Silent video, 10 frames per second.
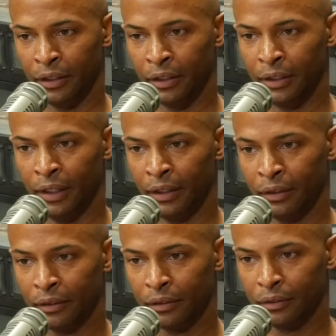of the day.
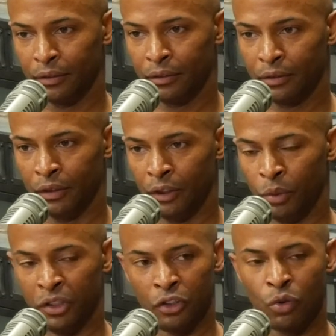We're
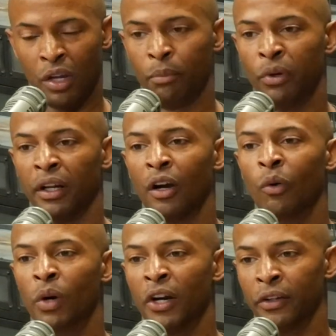just trying to bring
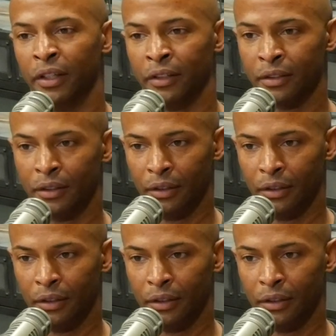awareness